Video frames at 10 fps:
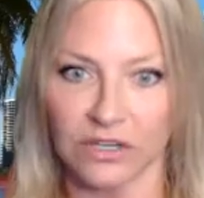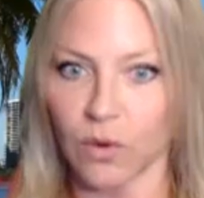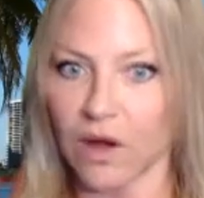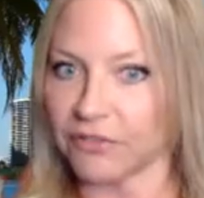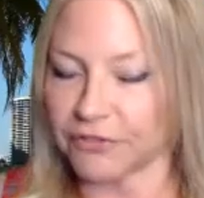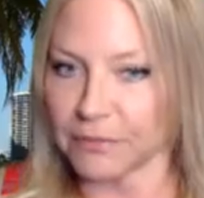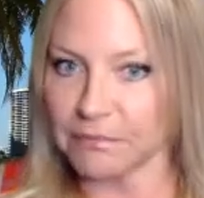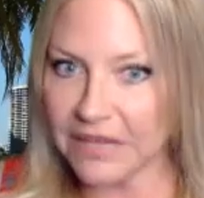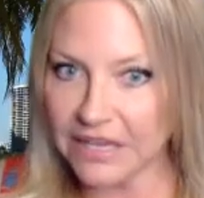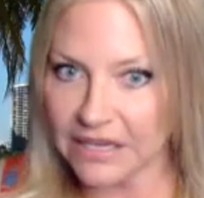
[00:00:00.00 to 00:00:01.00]
well for
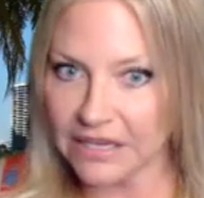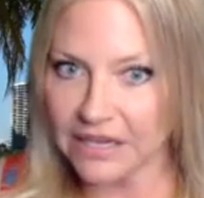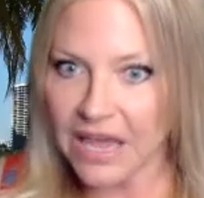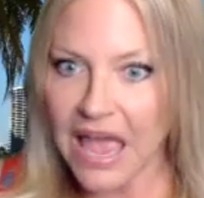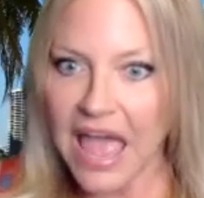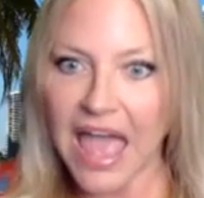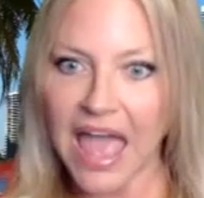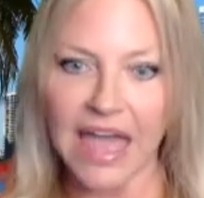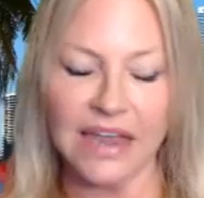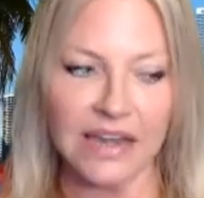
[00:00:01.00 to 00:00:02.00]
me
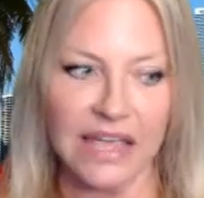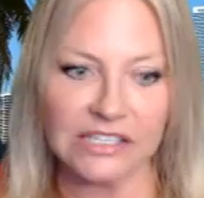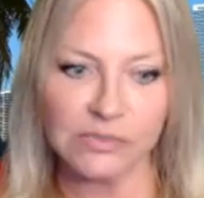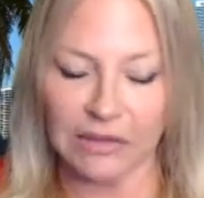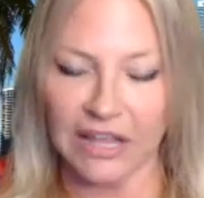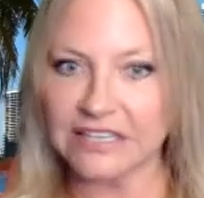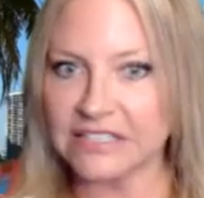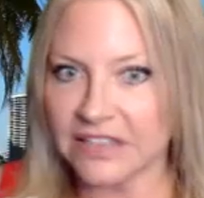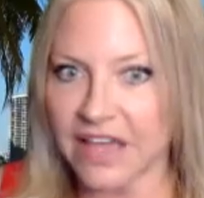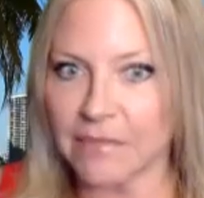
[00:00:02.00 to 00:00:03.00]
and explain
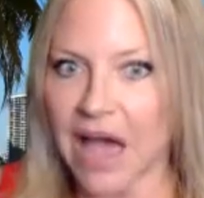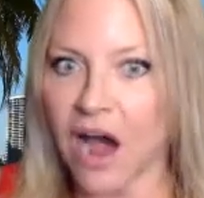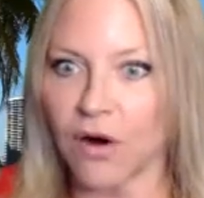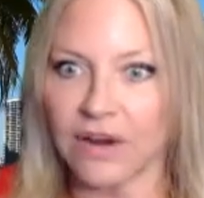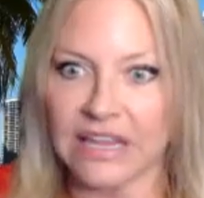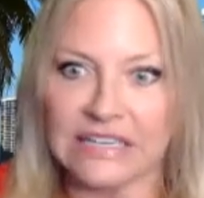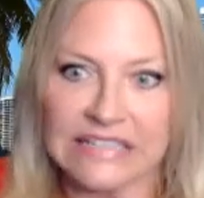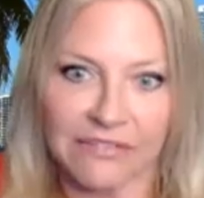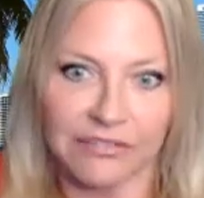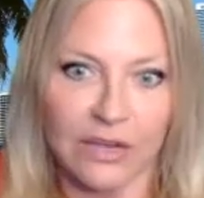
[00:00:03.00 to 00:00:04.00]
to them how it can
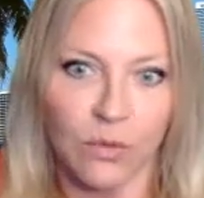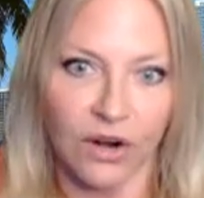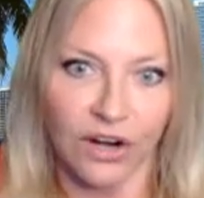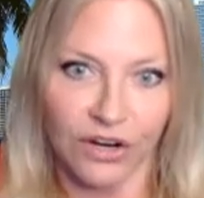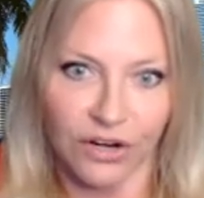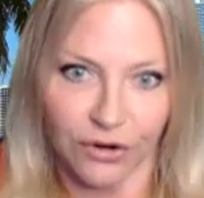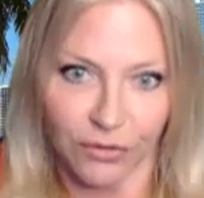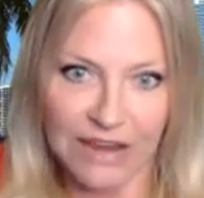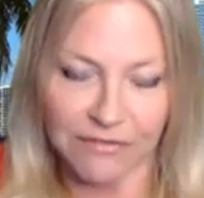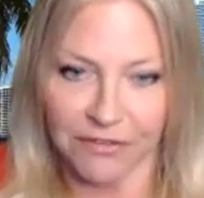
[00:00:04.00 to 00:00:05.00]
definitely work
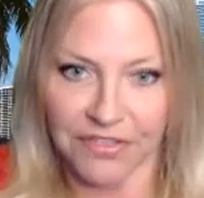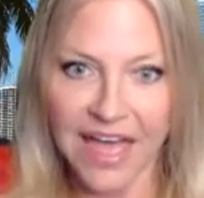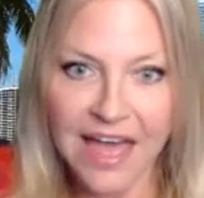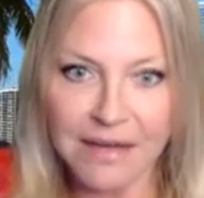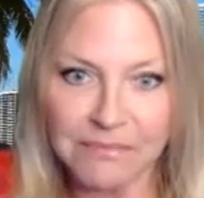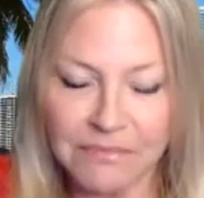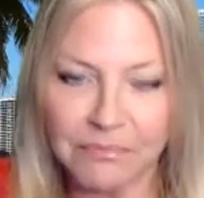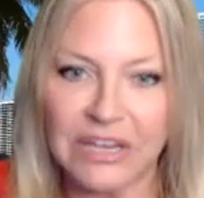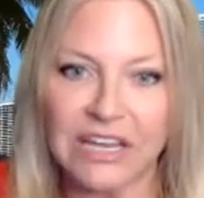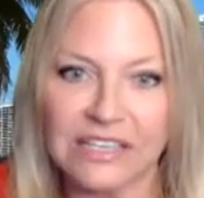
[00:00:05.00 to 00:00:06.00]
great for them
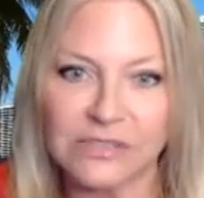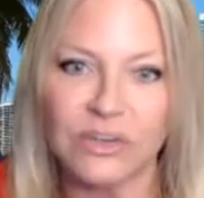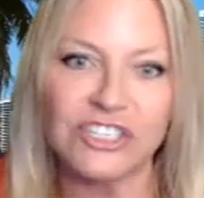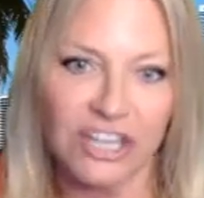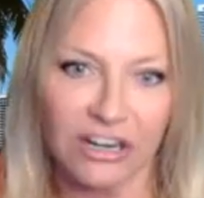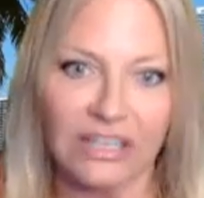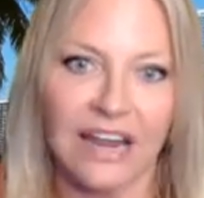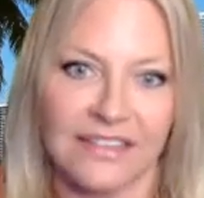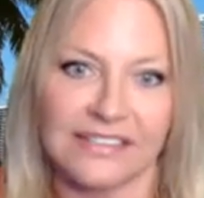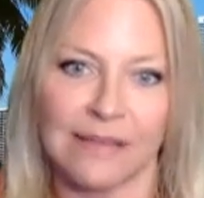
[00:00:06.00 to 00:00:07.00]
because we share a
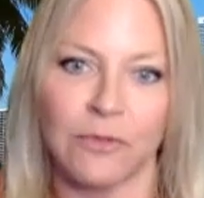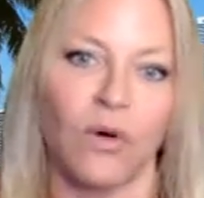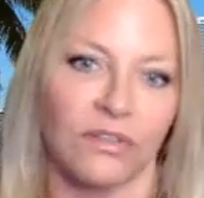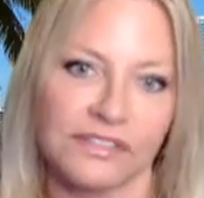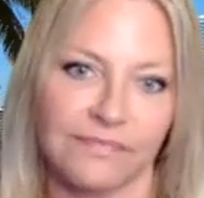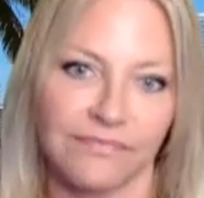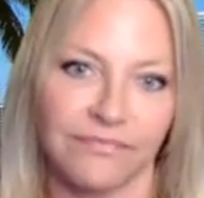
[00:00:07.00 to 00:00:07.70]
lot of the same goals.